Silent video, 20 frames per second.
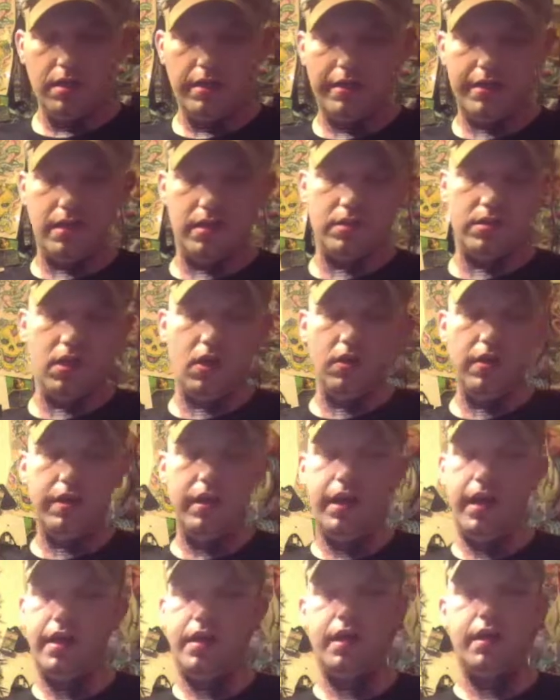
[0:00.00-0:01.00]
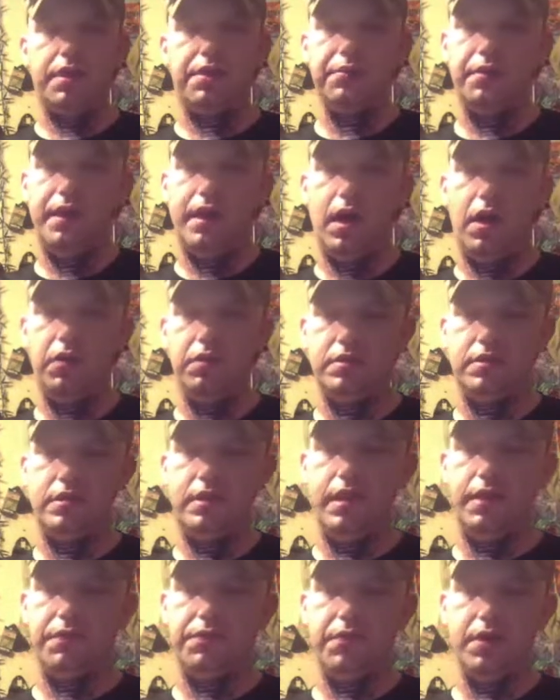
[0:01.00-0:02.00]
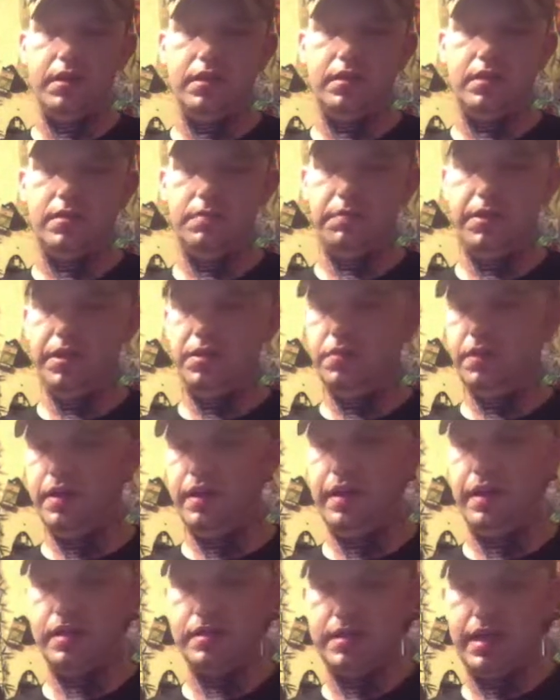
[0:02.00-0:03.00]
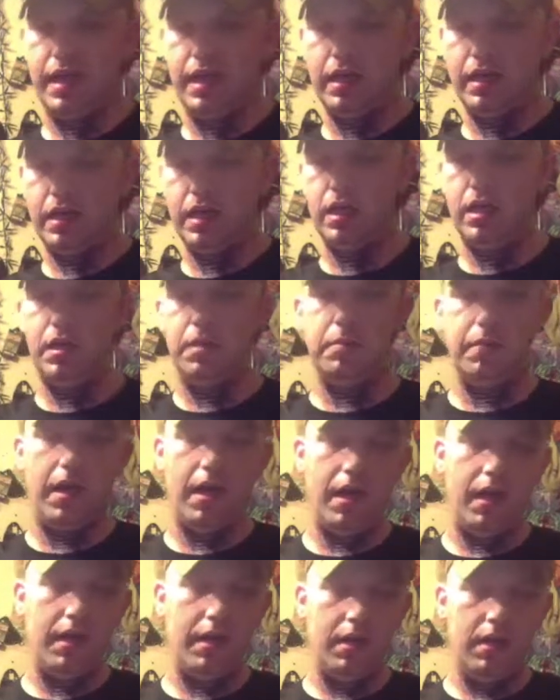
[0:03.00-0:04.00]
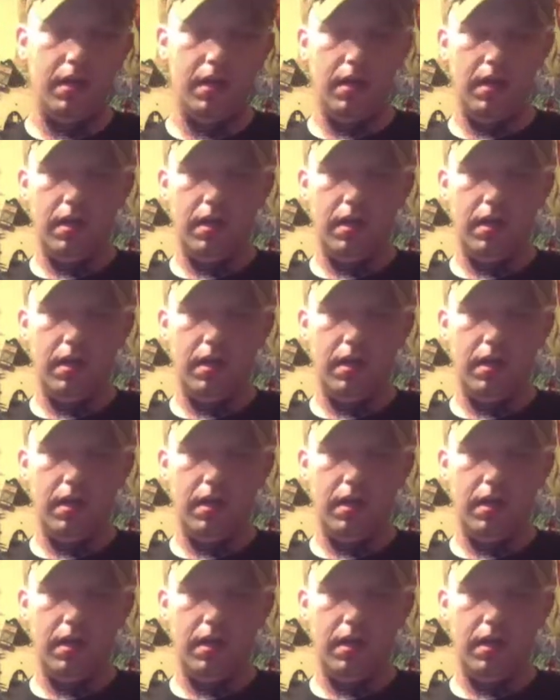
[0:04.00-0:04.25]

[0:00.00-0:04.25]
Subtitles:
There's only like a 3-ounce difference between his handgun and mine.